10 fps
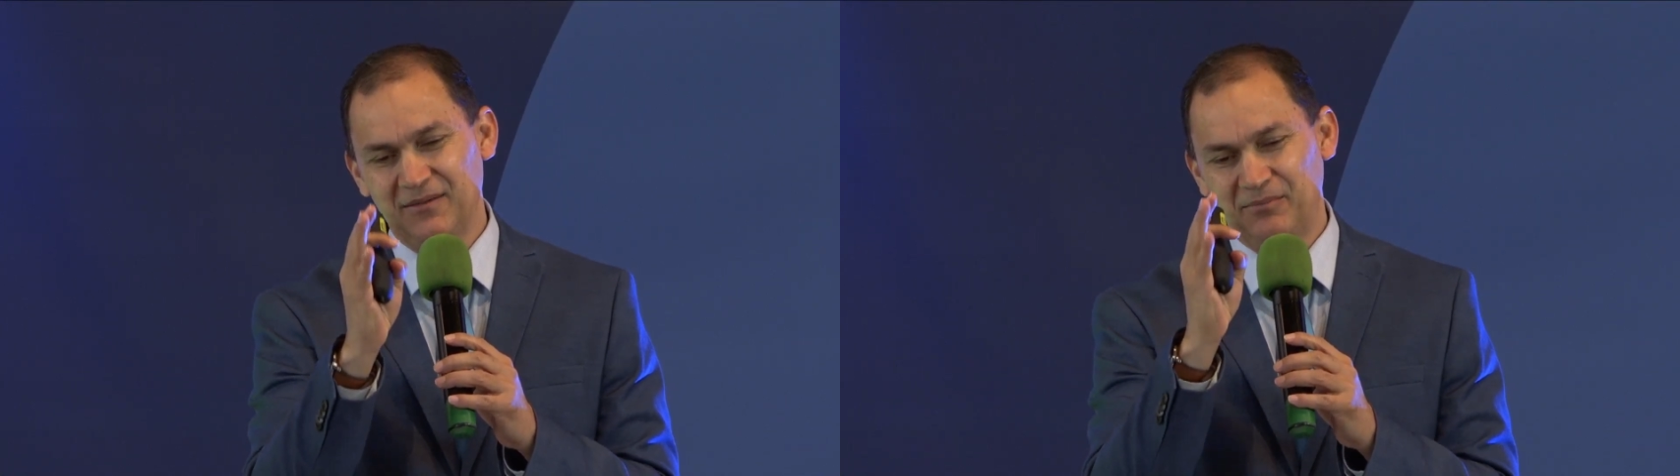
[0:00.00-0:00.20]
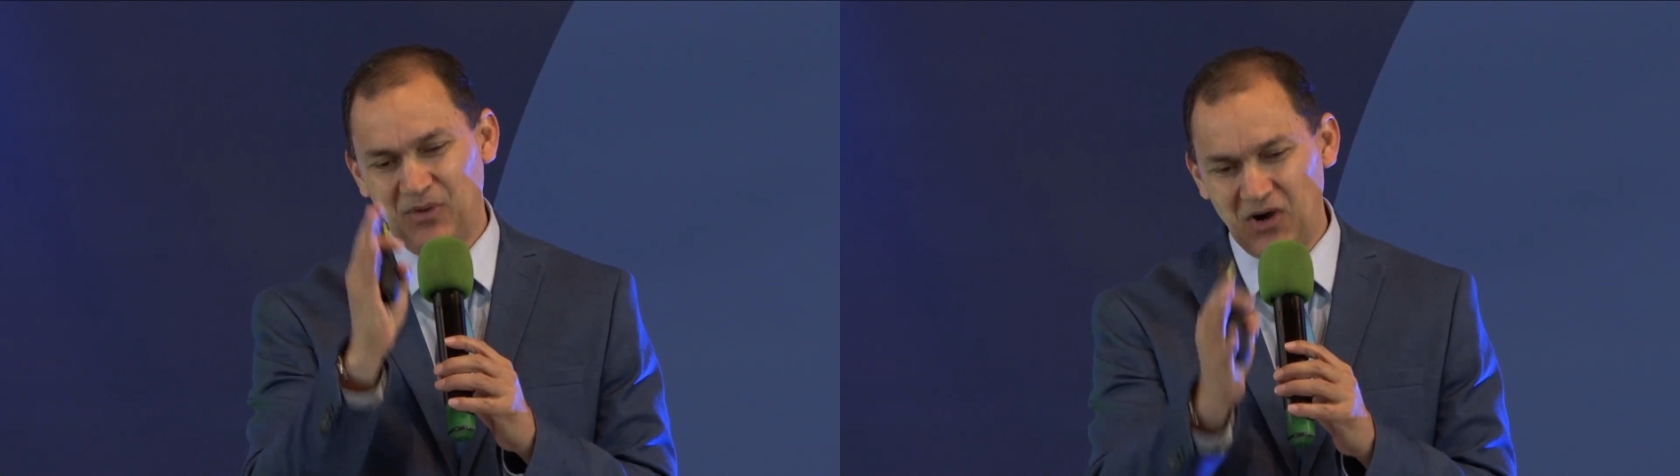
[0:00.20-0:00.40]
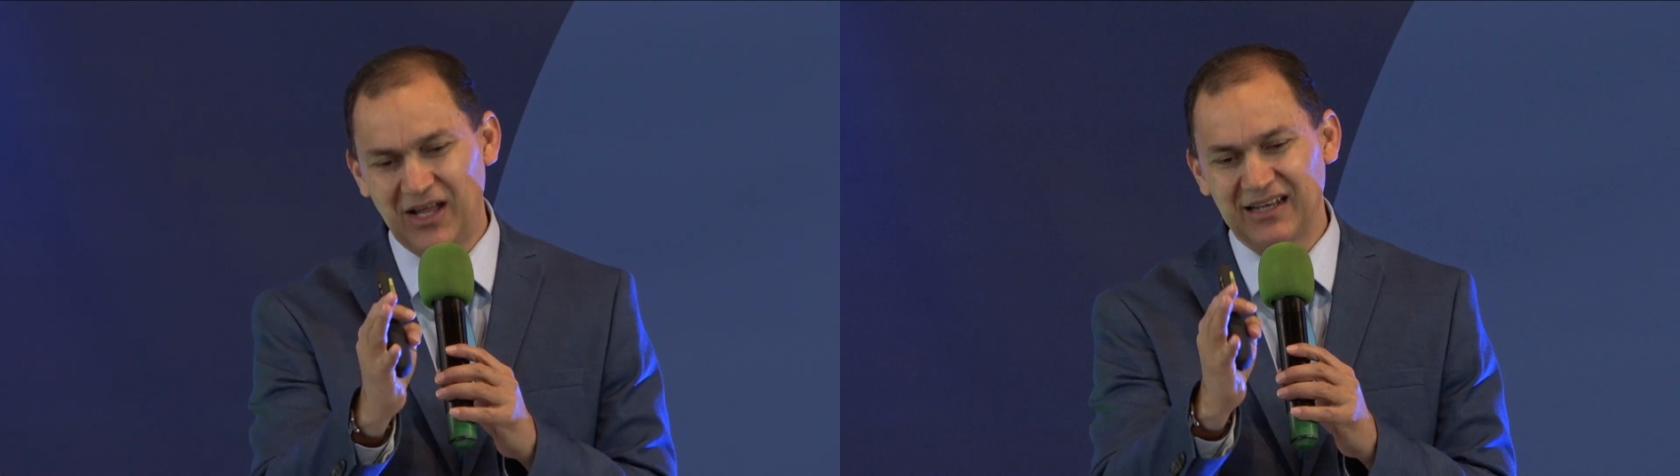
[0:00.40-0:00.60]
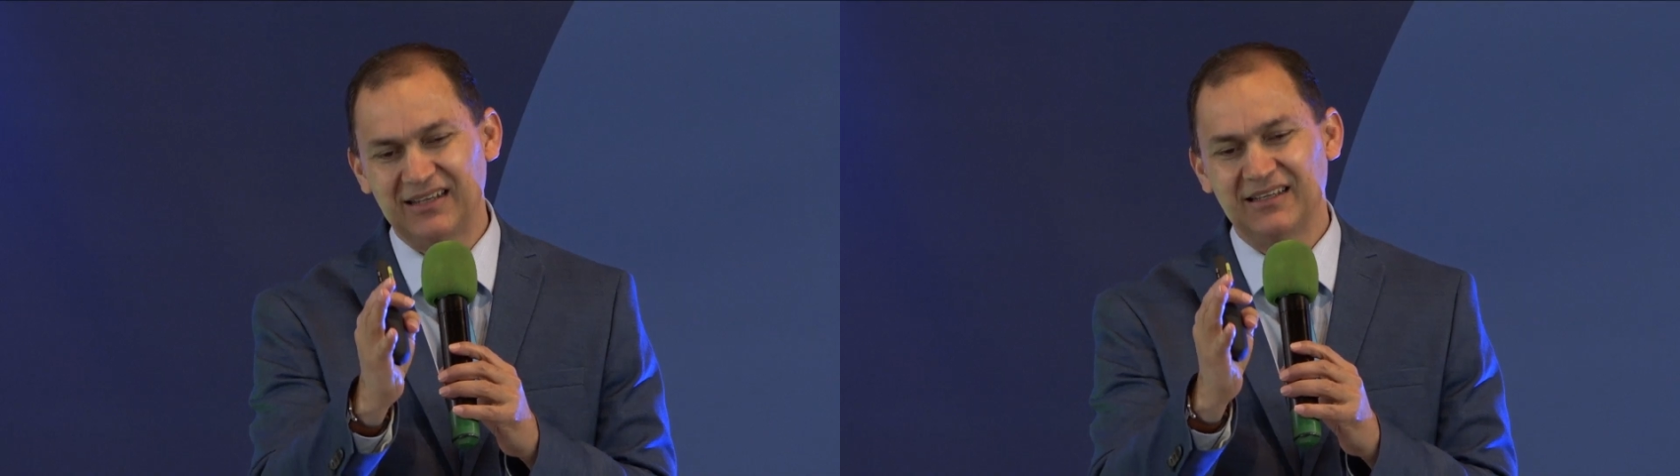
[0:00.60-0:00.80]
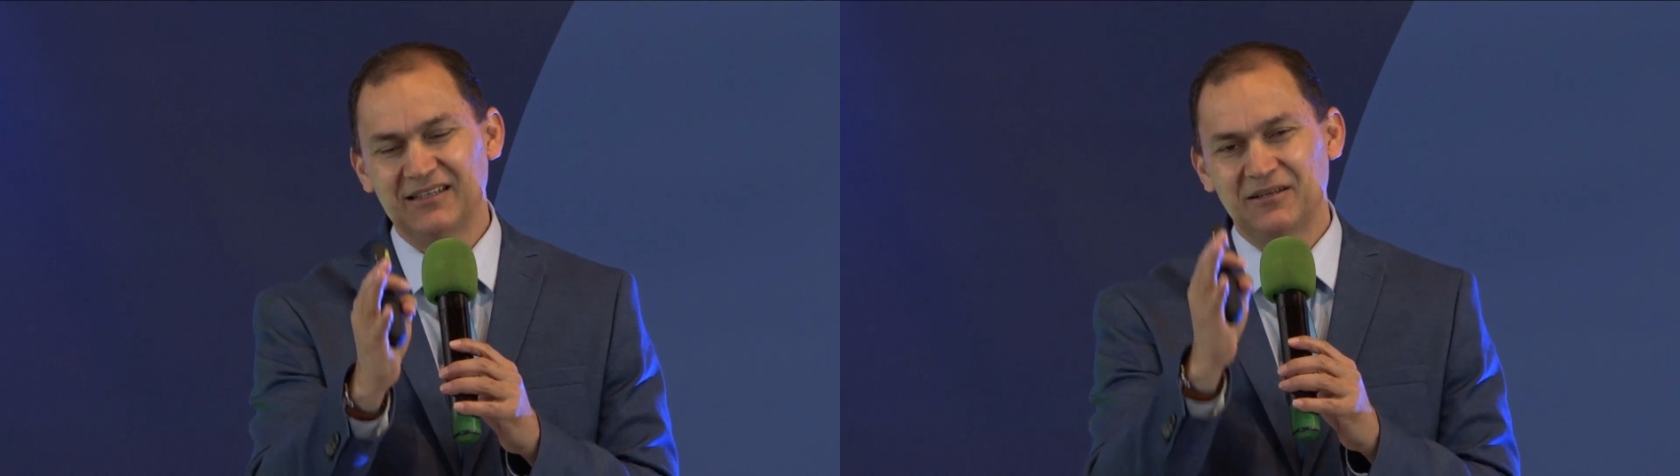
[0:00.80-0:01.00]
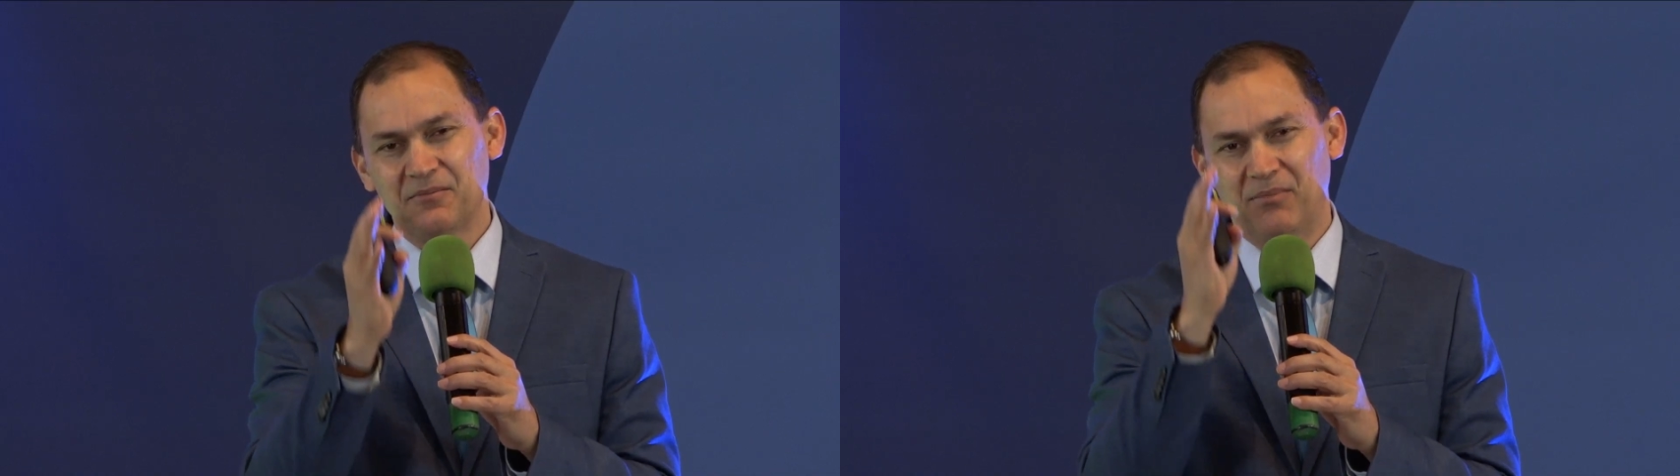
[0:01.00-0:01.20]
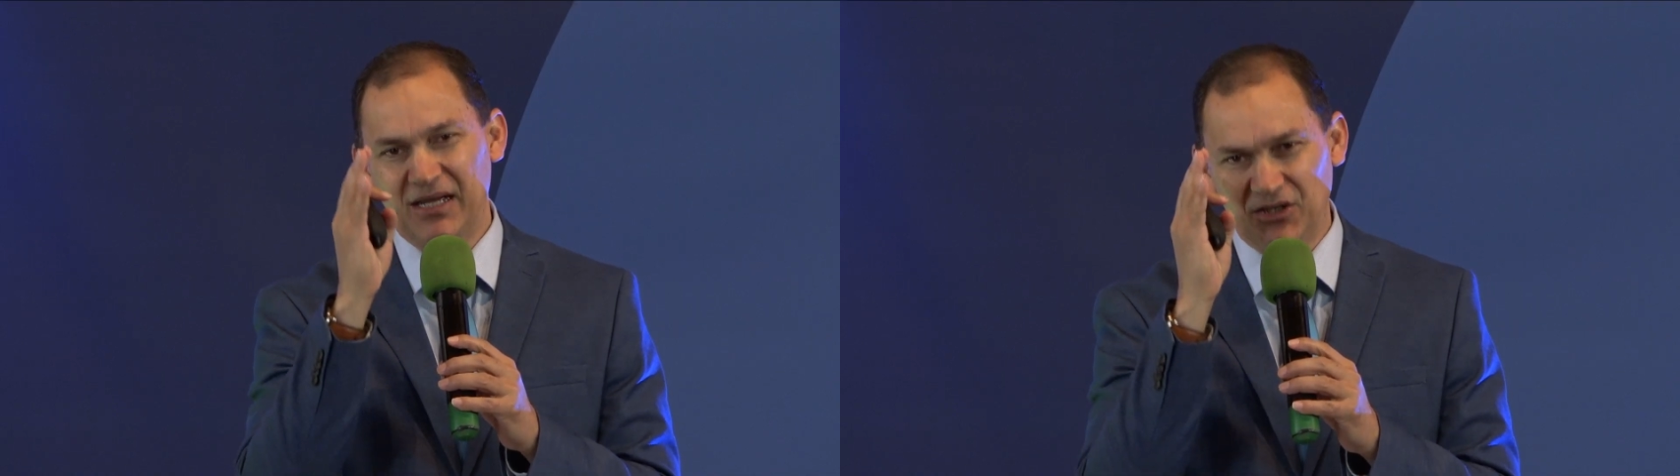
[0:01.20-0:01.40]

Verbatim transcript: Paul, my